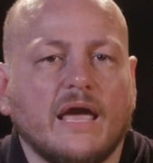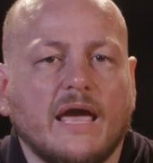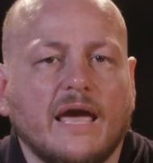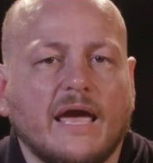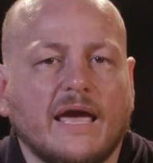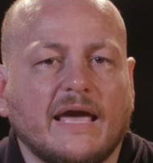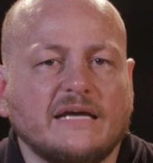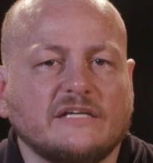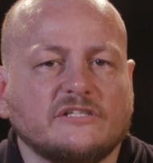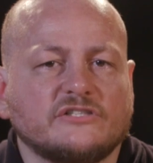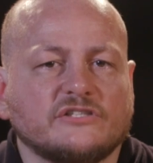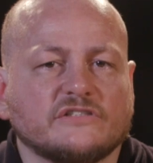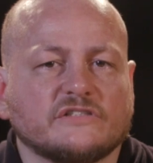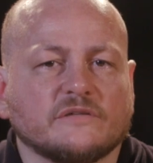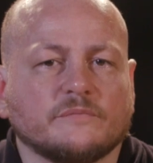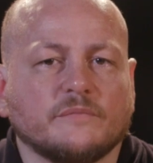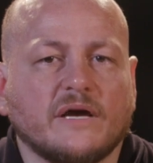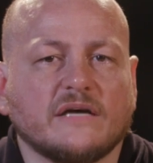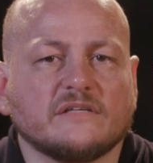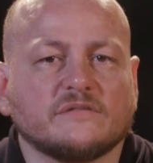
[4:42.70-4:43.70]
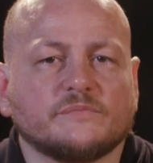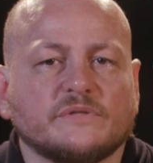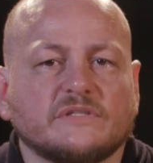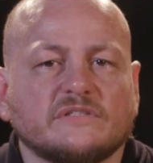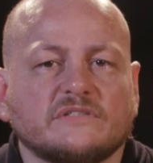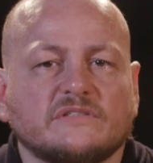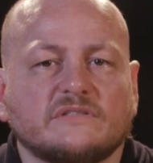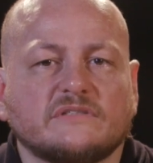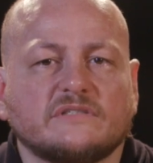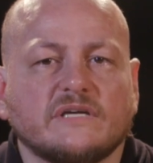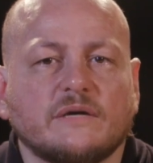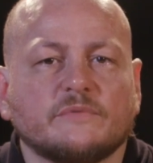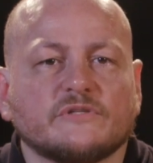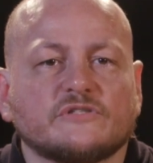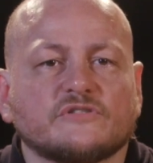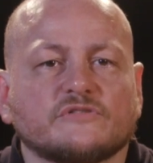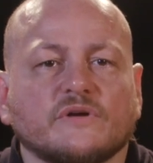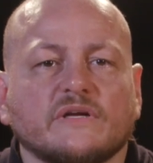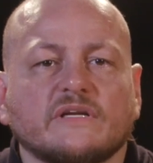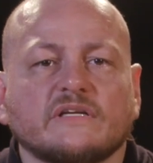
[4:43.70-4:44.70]
Ageism has been
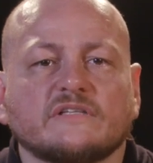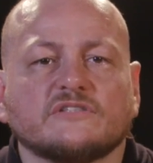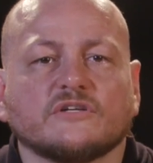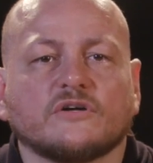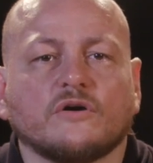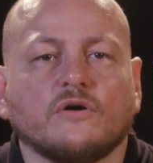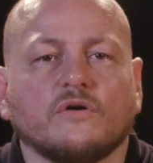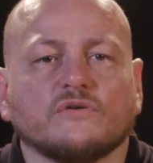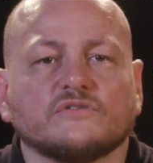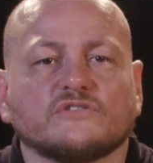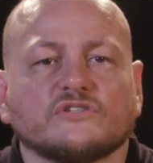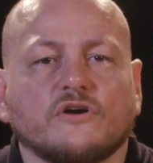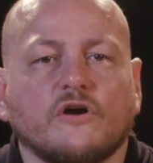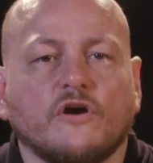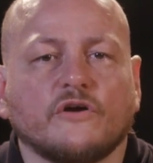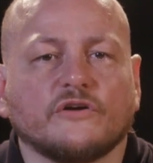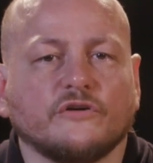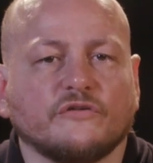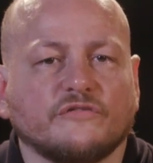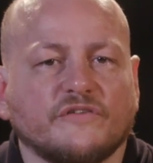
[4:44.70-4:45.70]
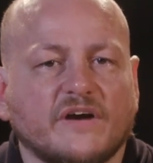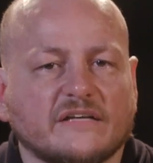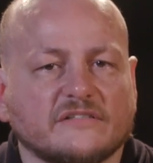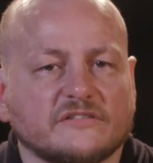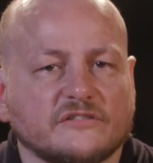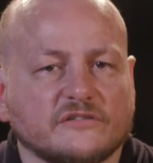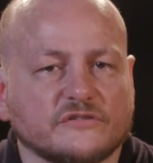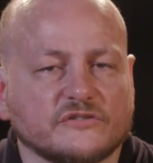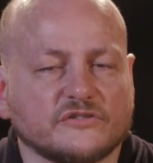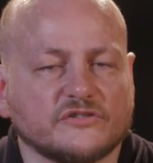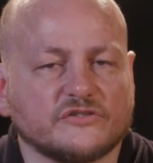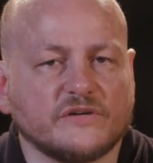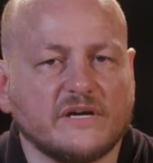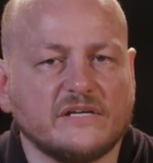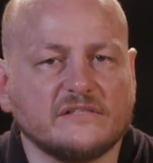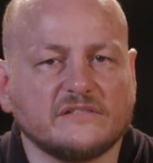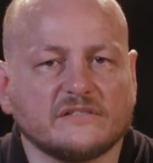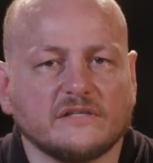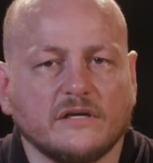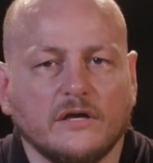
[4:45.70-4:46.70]
demonstrated to cause cardiovascular
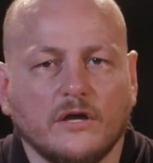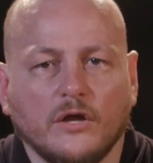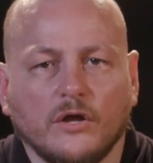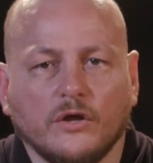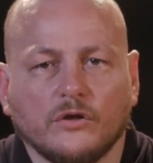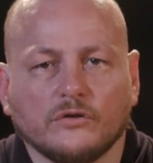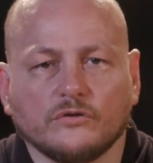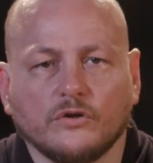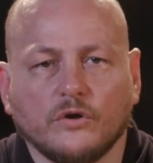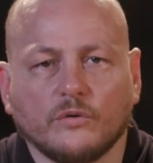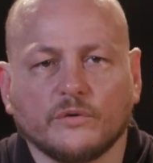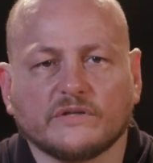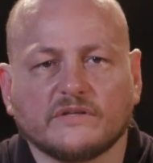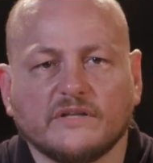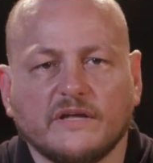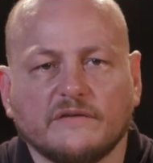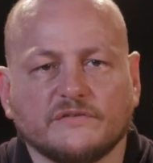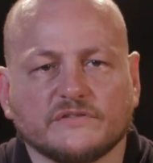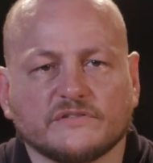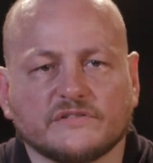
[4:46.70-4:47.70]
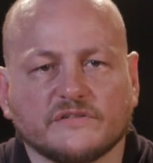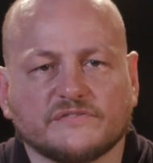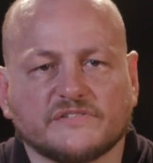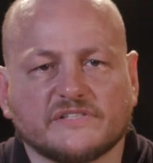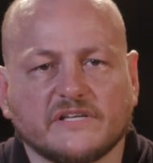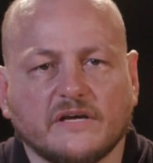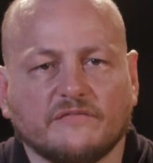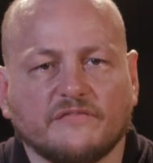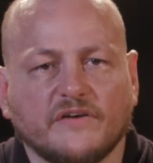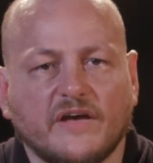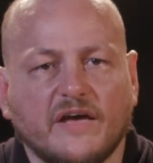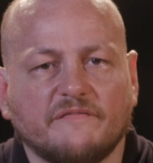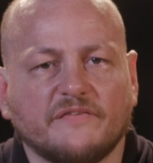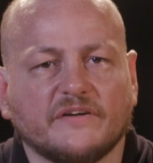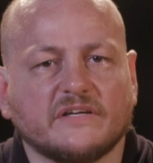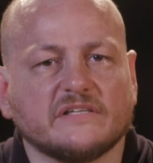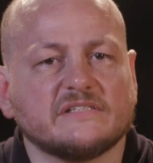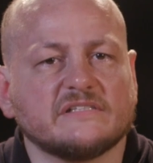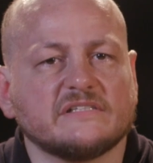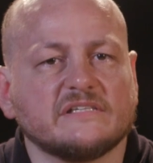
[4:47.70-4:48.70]
stress, lowered levels of
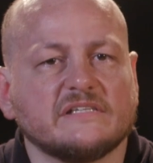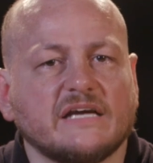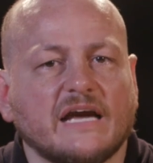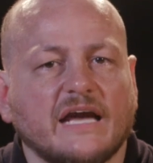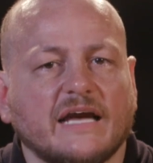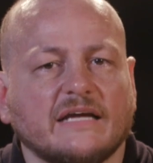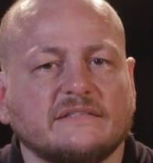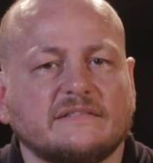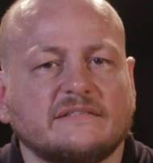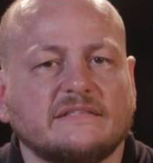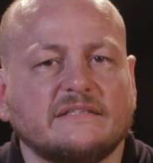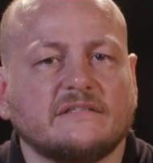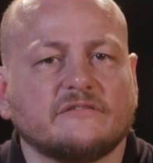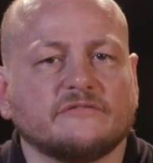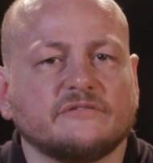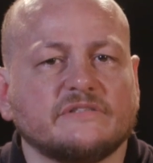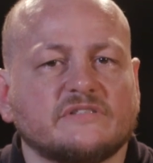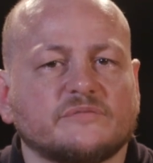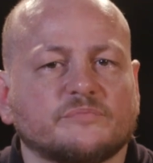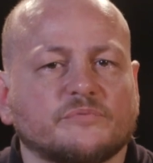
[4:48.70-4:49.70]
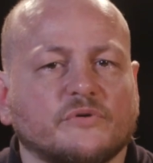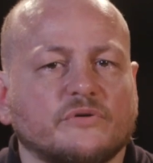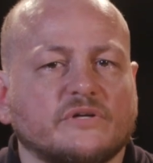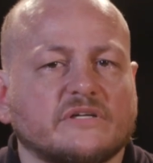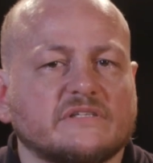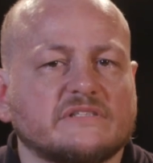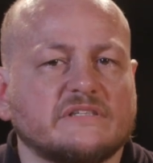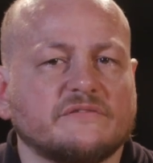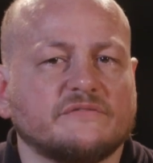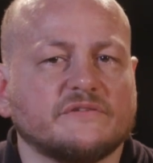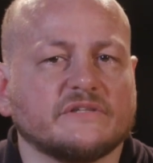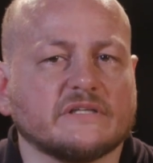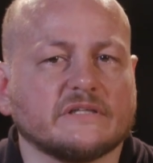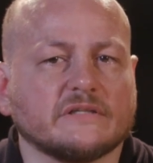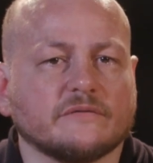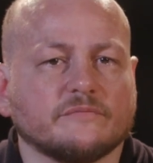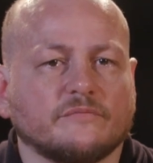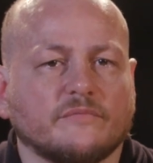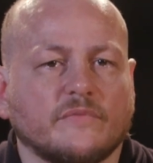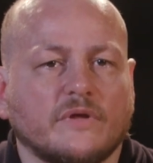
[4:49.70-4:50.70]
self-efficacy, and decreased
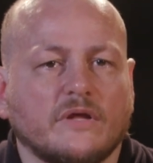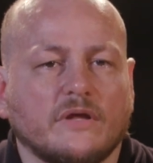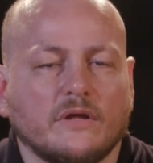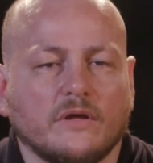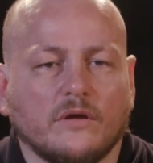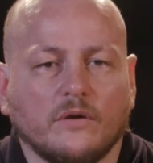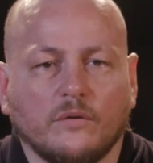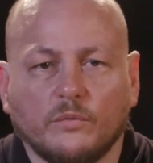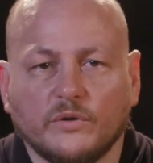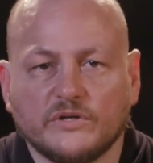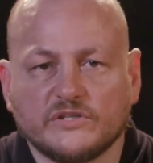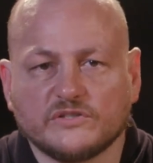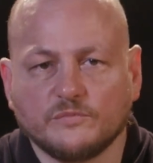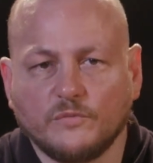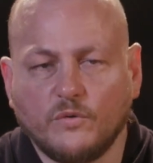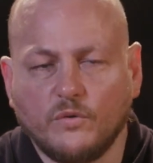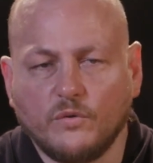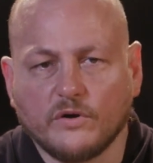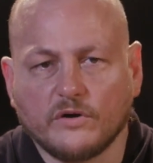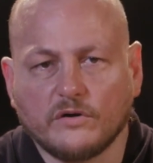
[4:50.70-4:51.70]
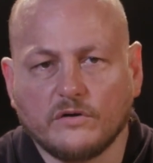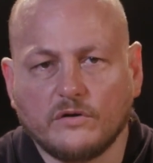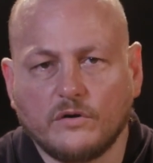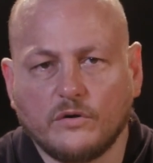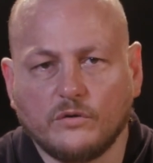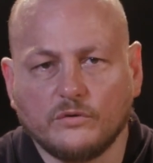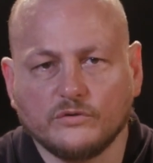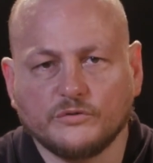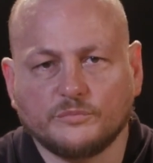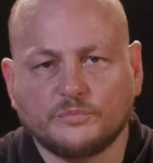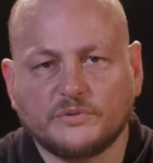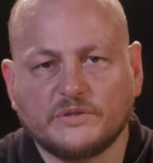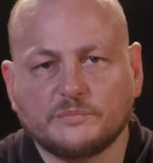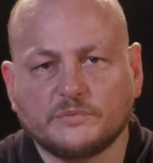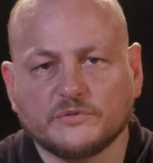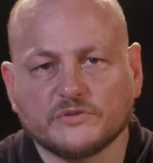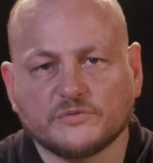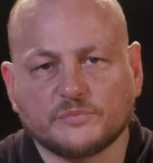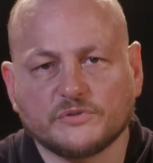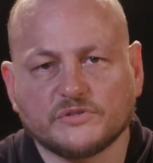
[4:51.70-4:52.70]
productivity. What is more, older
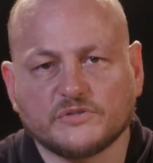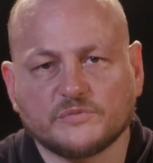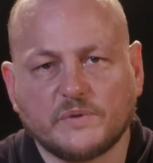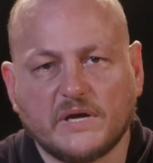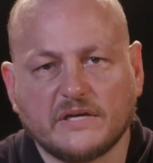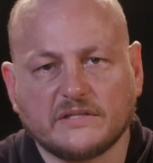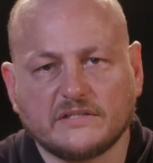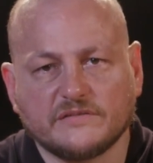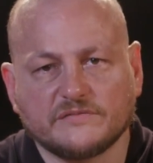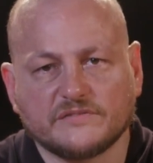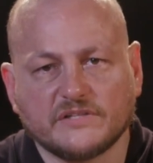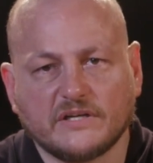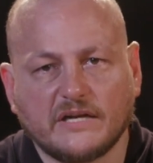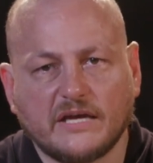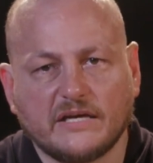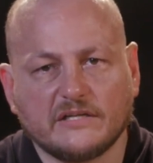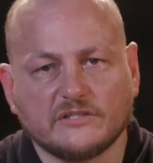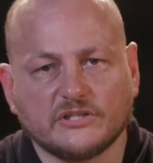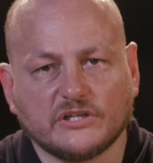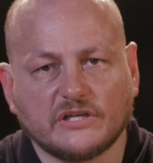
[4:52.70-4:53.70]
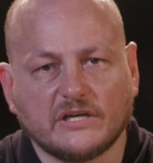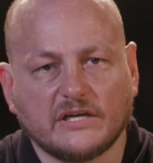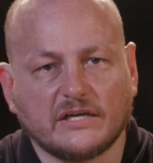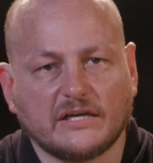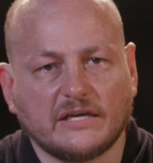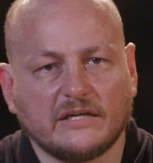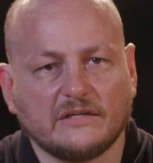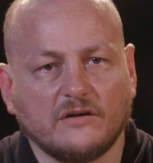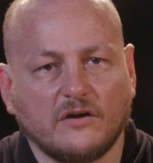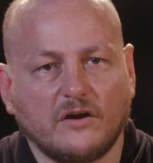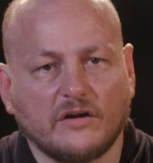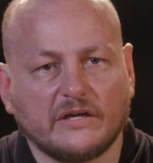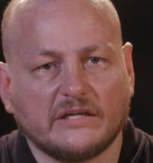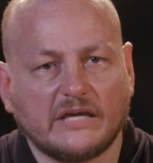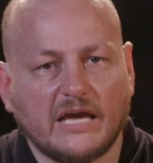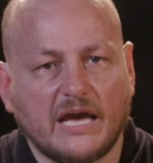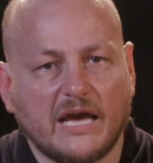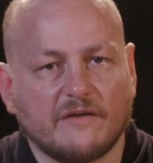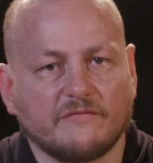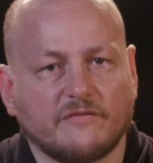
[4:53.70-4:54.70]
people's perspectives on aging can
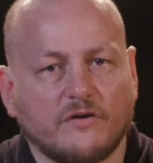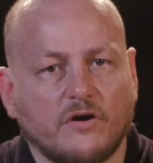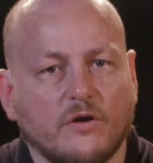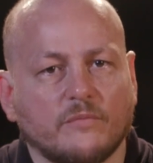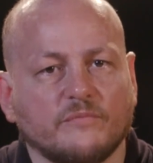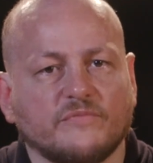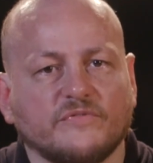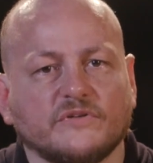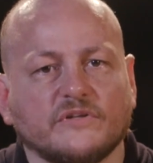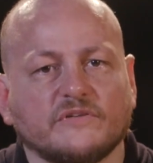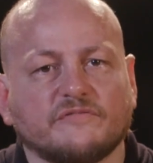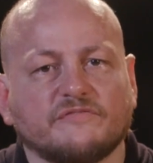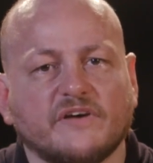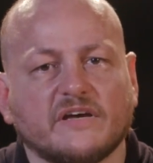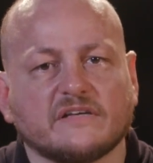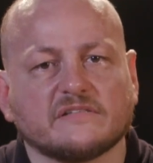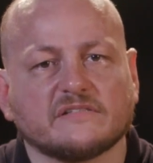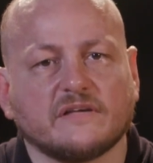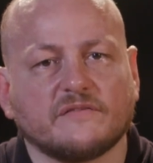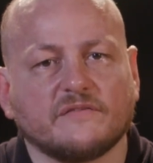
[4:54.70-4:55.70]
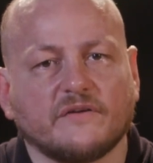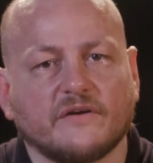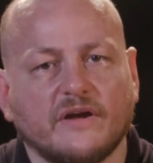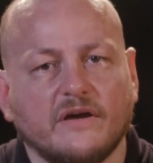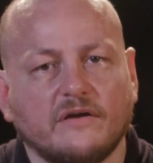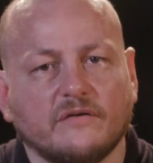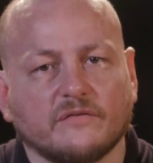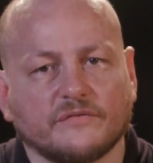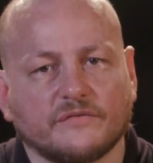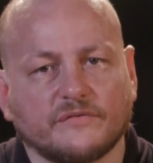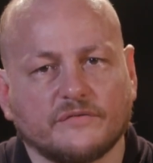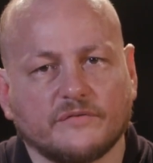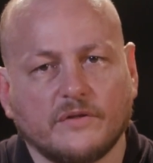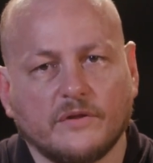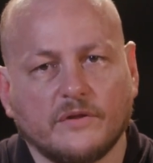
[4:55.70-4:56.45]
have harmful effects on their health.